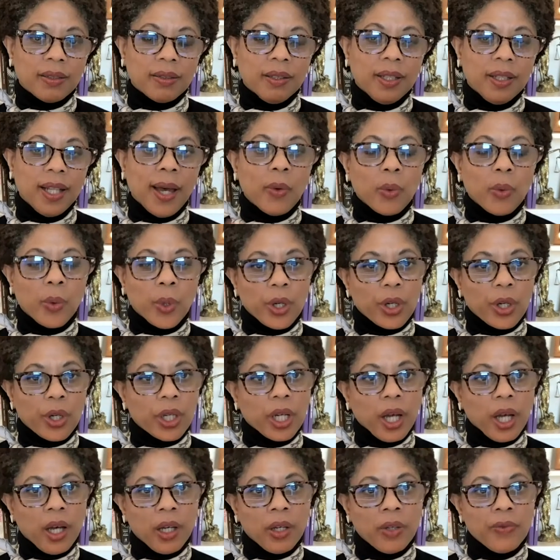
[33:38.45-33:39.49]
network
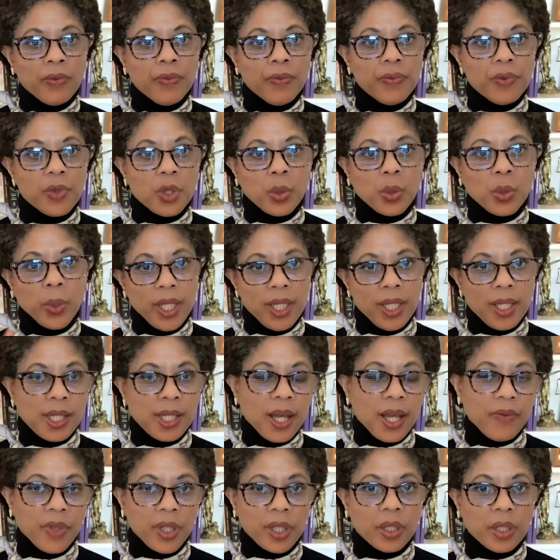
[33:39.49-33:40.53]
of
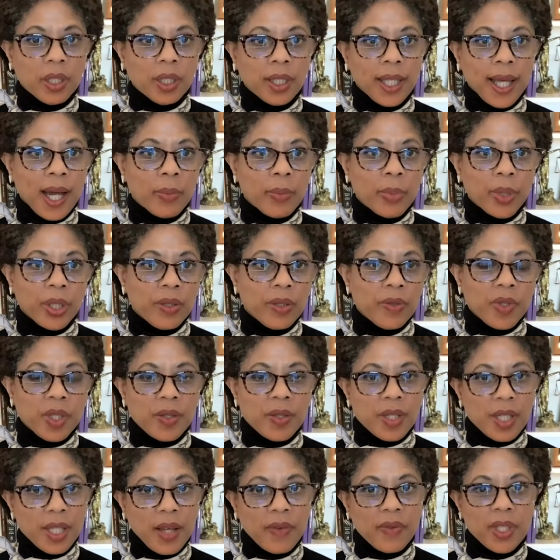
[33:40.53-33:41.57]
27 collaboratives in
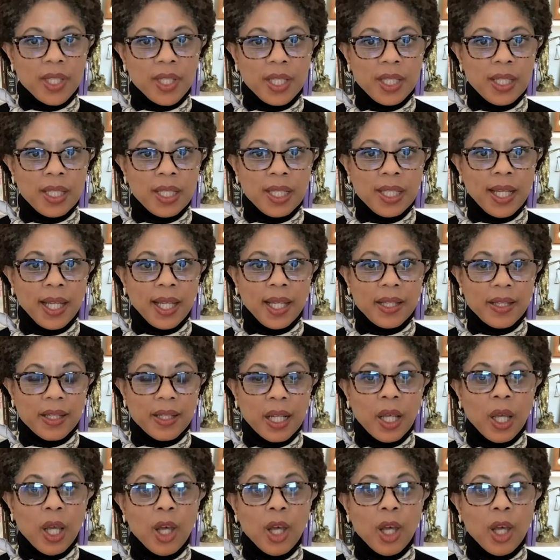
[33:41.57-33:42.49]
17 states,